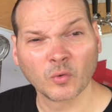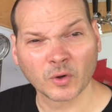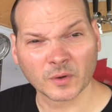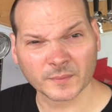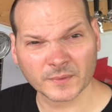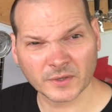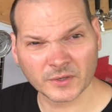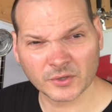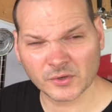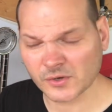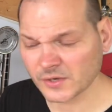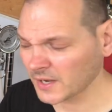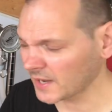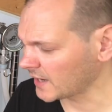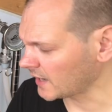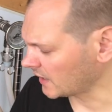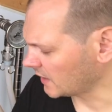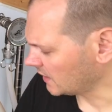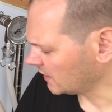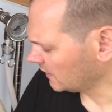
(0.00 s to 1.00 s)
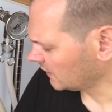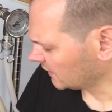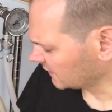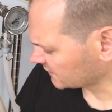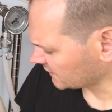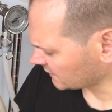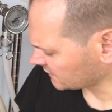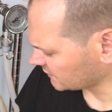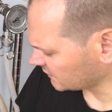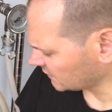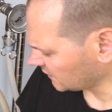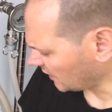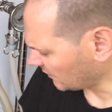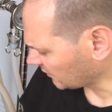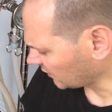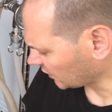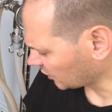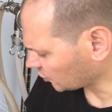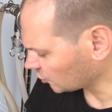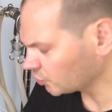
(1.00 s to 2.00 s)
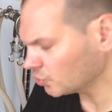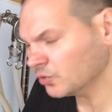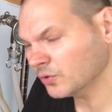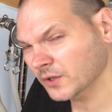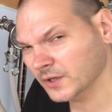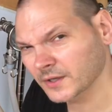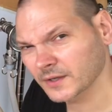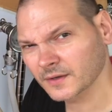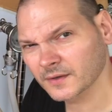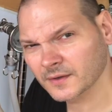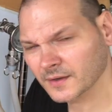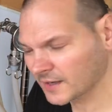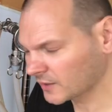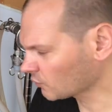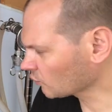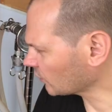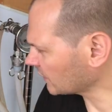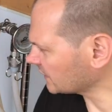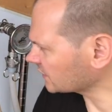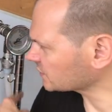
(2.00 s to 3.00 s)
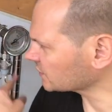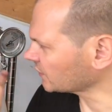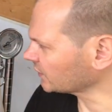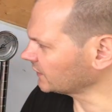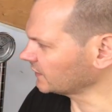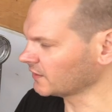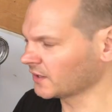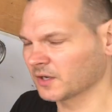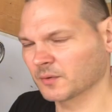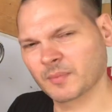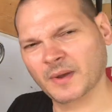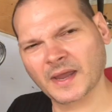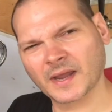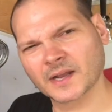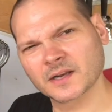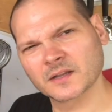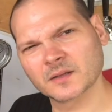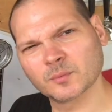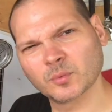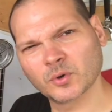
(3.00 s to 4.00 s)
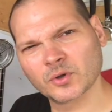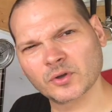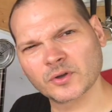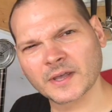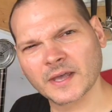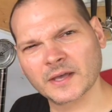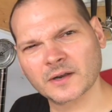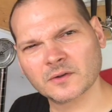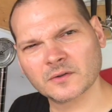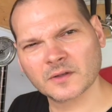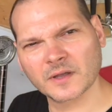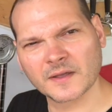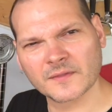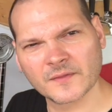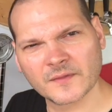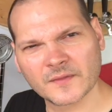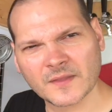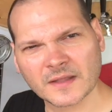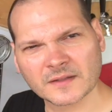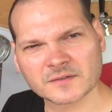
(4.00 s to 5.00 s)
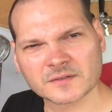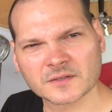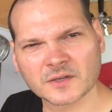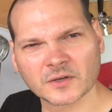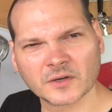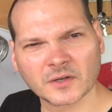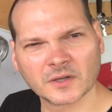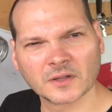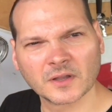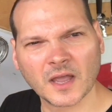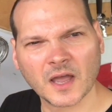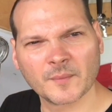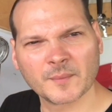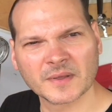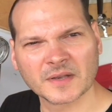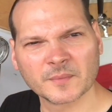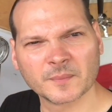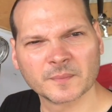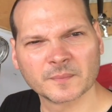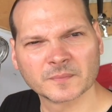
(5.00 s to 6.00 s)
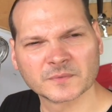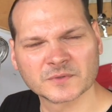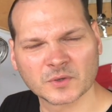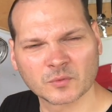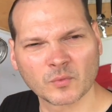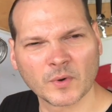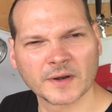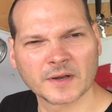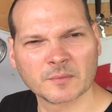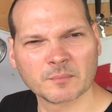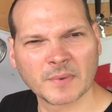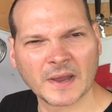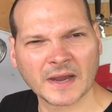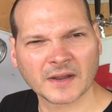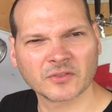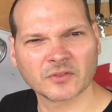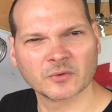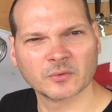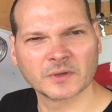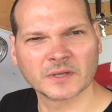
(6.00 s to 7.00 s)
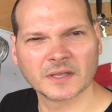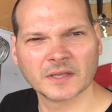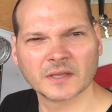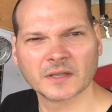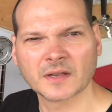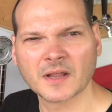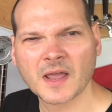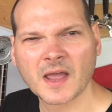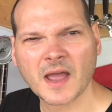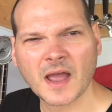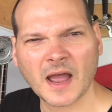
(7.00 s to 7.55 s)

What I'm going to do today is actually I'm going to cool it and recirculate it back into the boil kettle, and that's going to allow me to run it back through again.